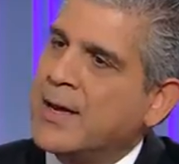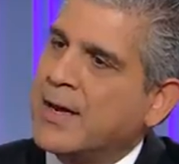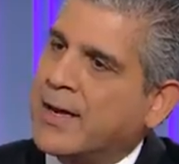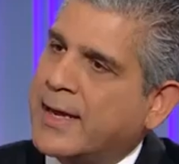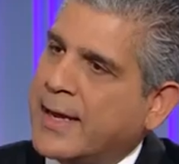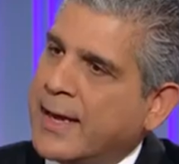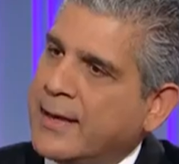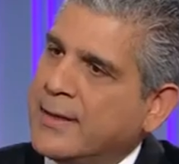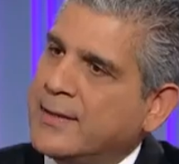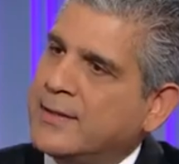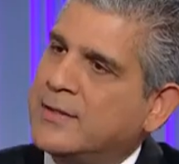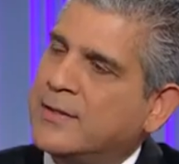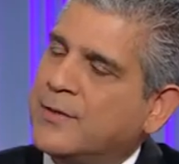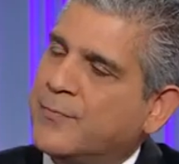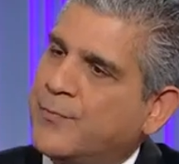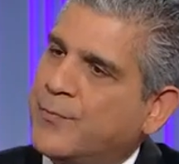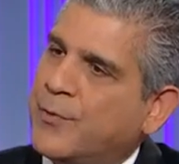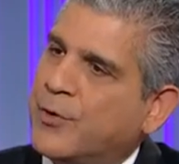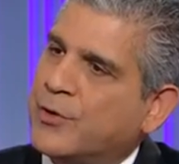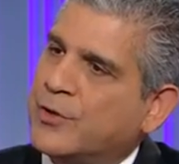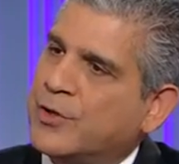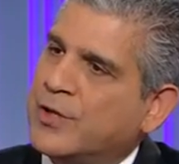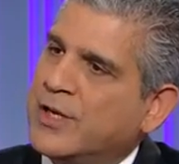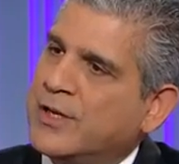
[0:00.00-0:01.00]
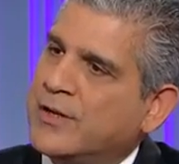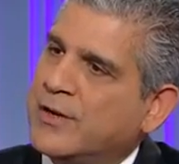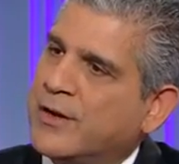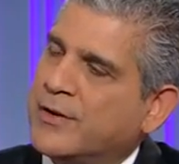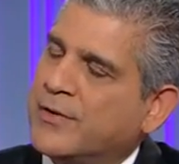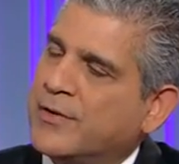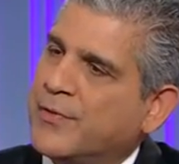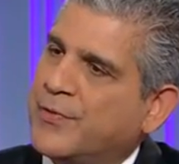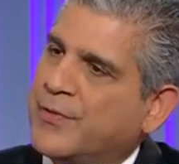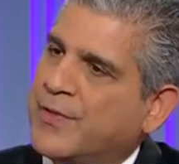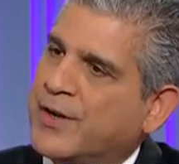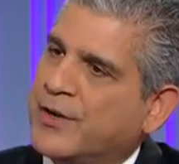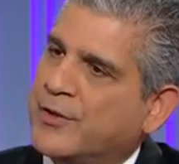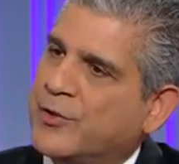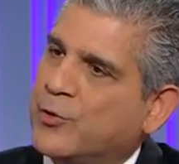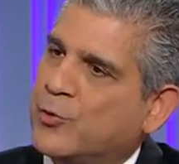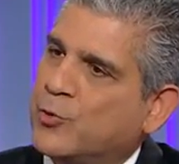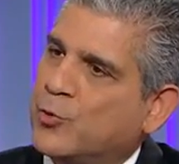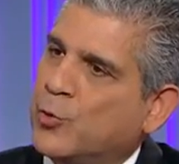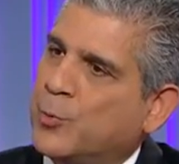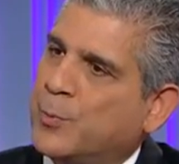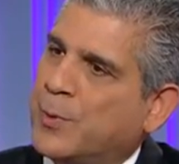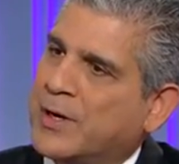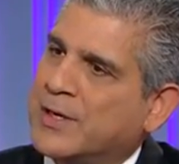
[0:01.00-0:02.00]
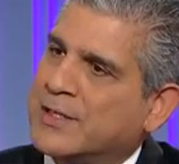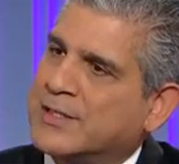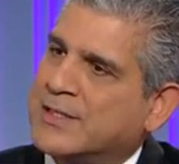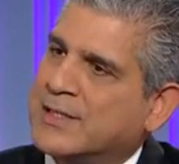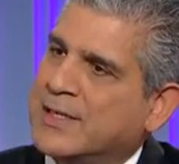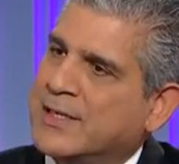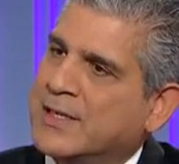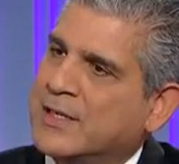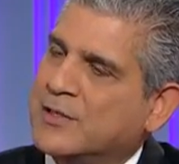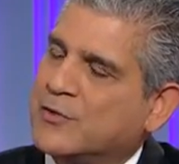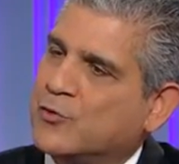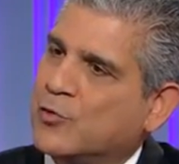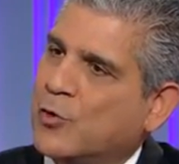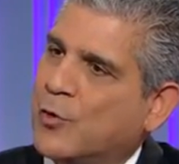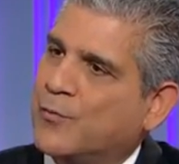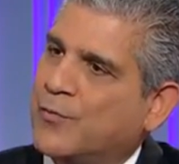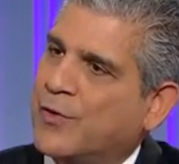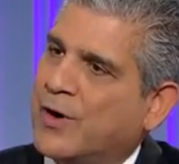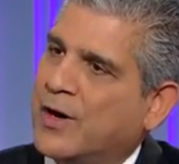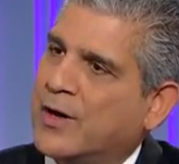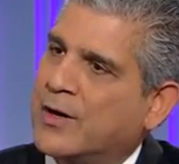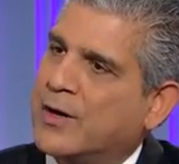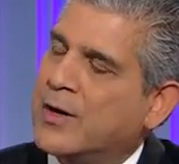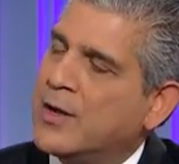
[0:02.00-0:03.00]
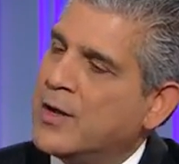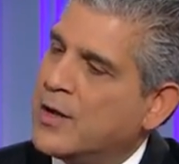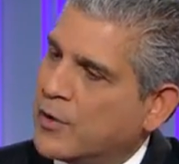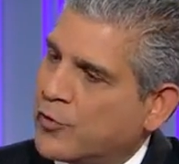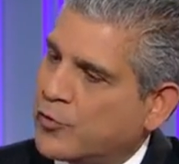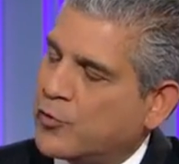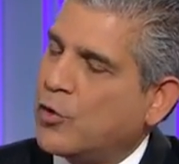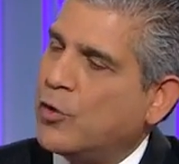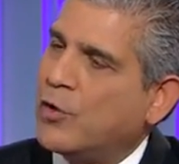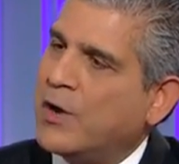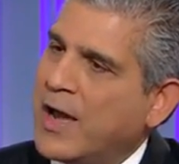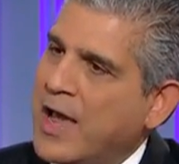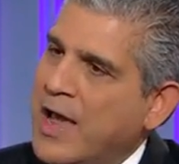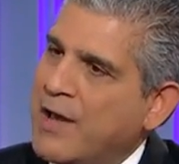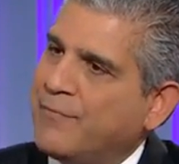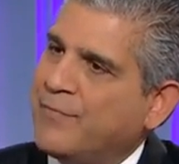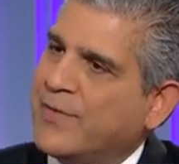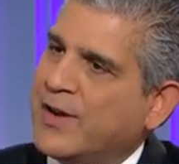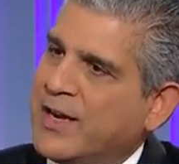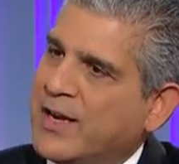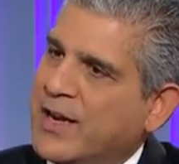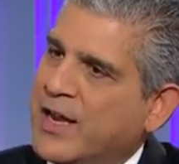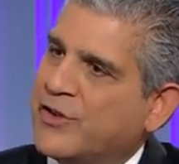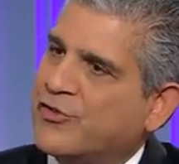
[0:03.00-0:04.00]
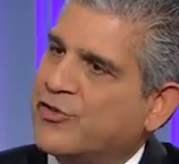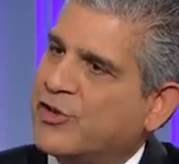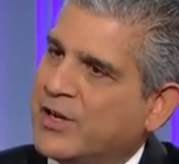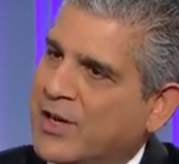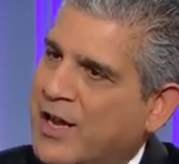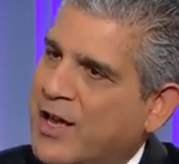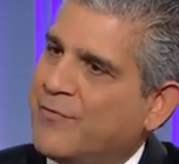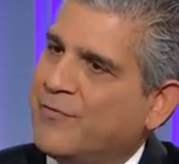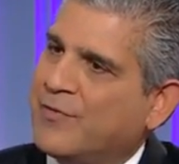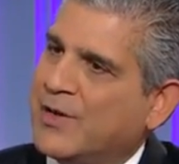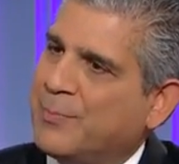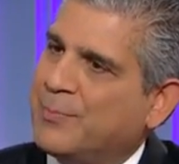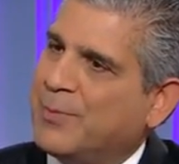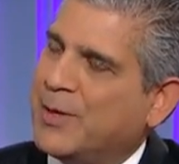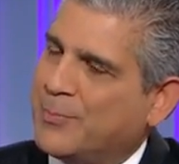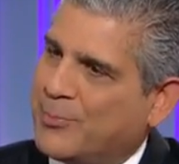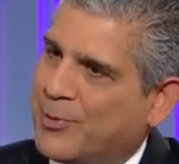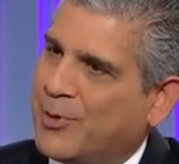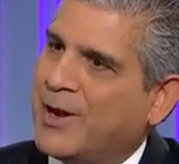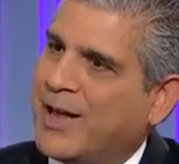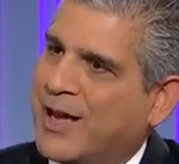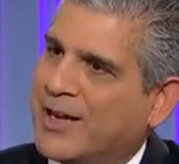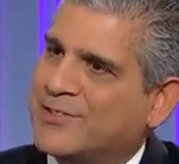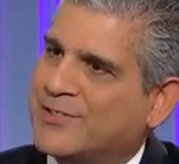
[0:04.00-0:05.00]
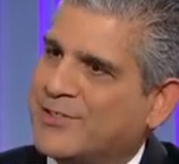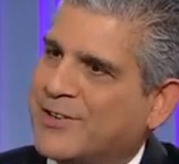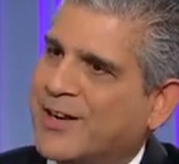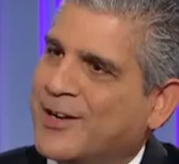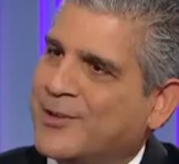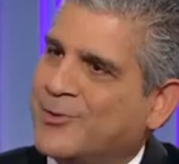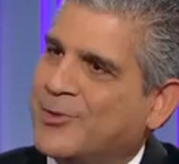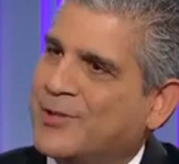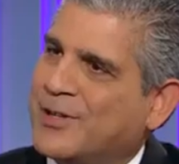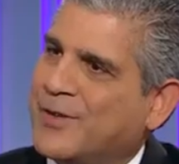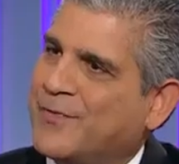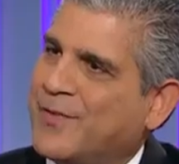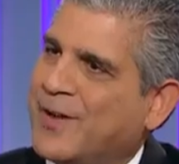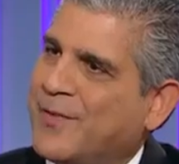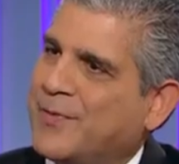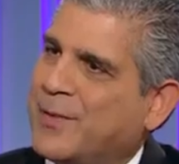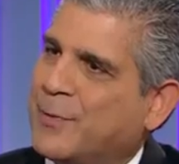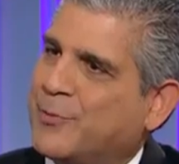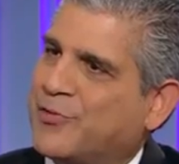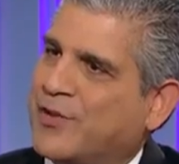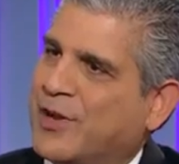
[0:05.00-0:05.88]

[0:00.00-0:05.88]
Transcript: killed 1,432 Palestinians so far. So every nation, every people has the right to defend themselves.